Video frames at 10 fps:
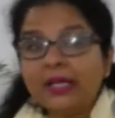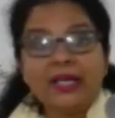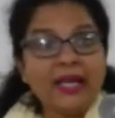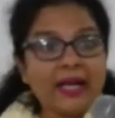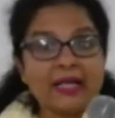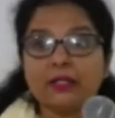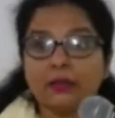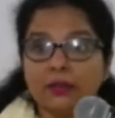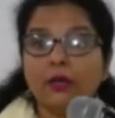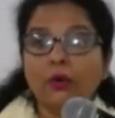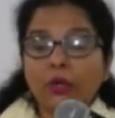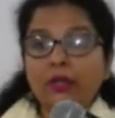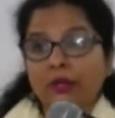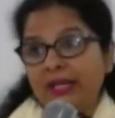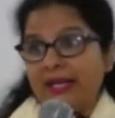he has an
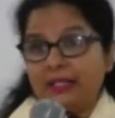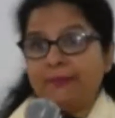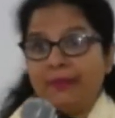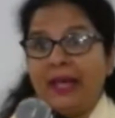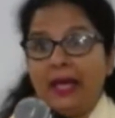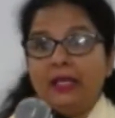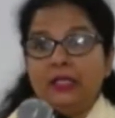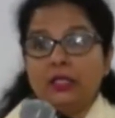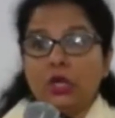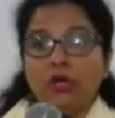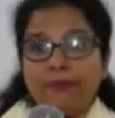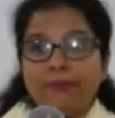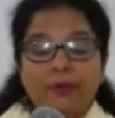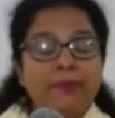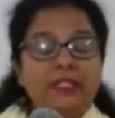order, he has a plan, he's got a
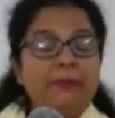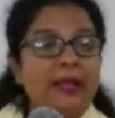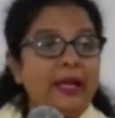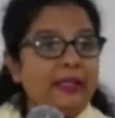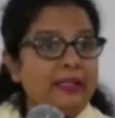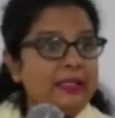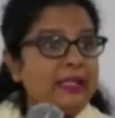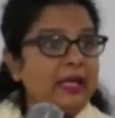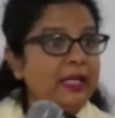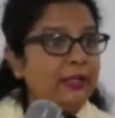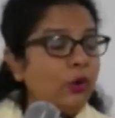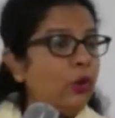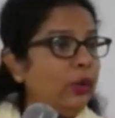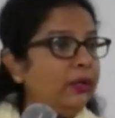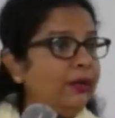purpose plan, design,
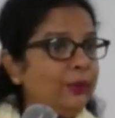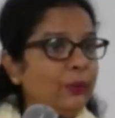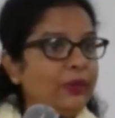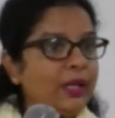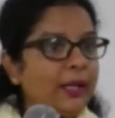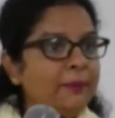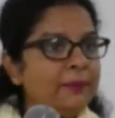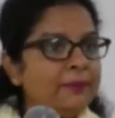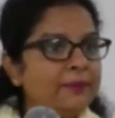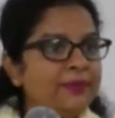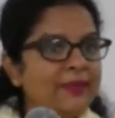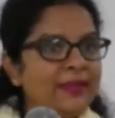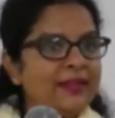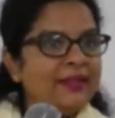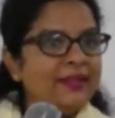order, okay?
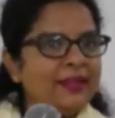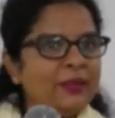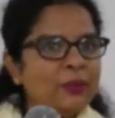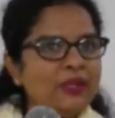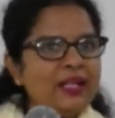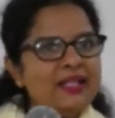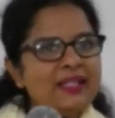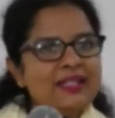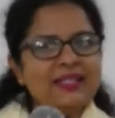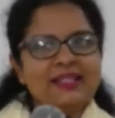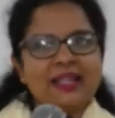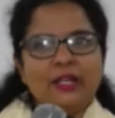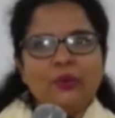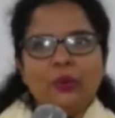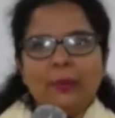What else does it tell
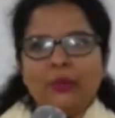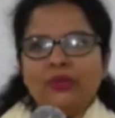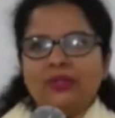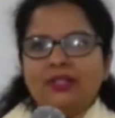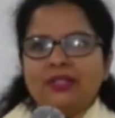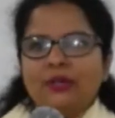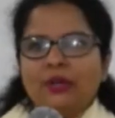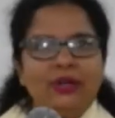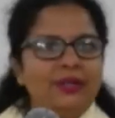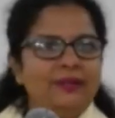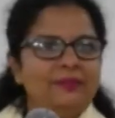you about this God?